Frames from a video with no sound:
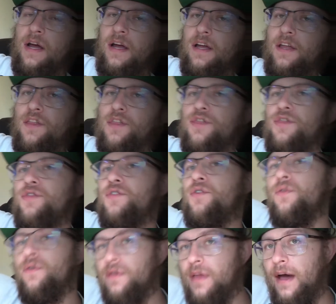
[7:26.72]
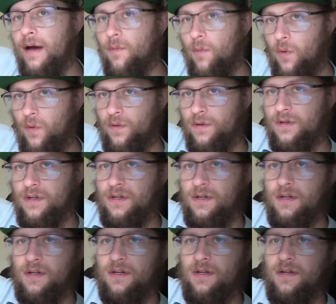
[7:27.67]
through that wall,
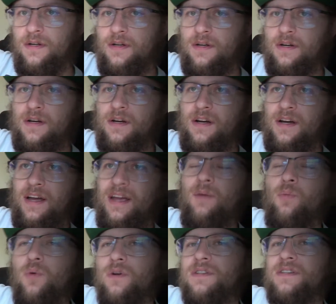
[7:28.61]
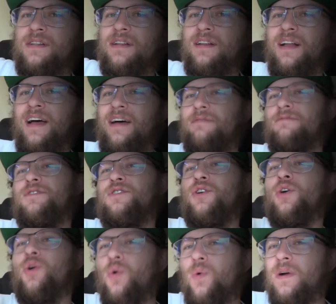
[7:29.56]
it would still have
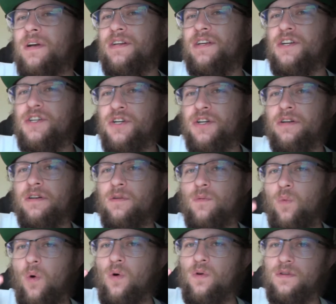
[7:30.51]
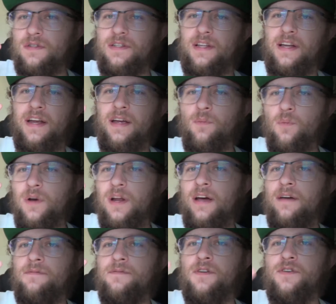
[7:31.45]
2 additional walls that it would
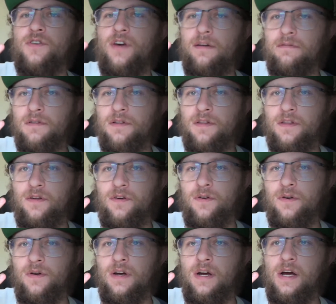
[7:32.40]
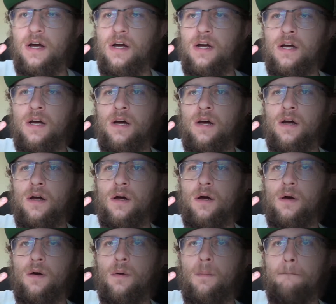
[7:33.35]
have to travel through
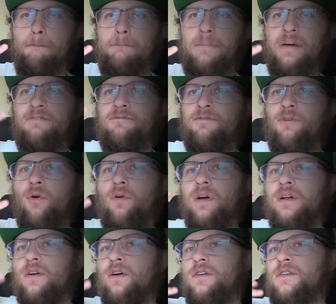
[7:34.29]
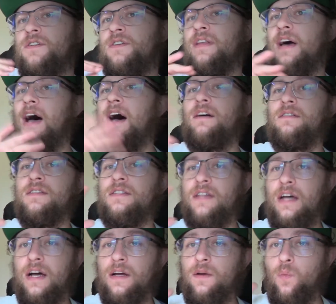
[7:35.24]
before it got to the
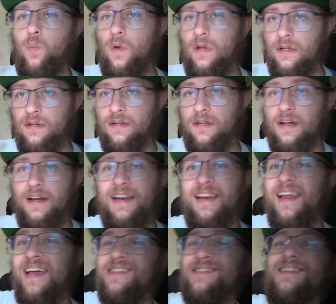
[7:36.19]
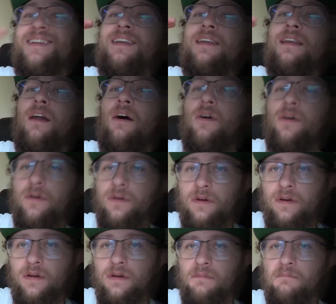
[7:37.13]
outside world, let
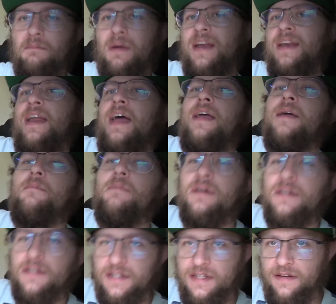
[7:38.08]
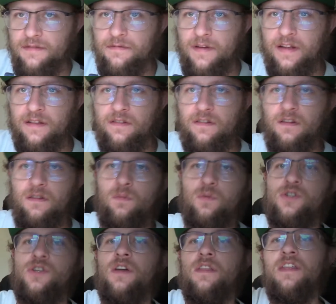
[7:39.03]
alone my neighbors' defenses,
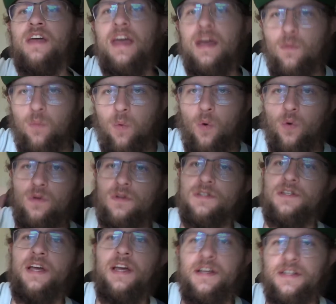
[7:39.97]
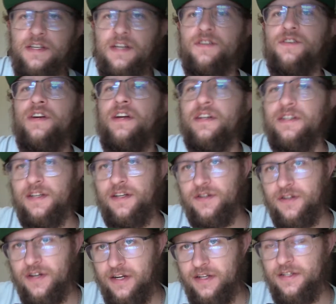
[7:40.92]
which are their walls, etc,
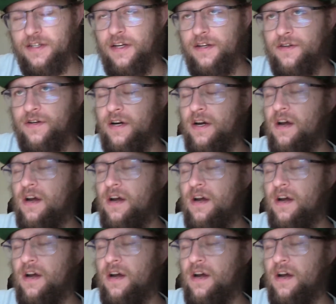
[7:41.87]
etc, etc.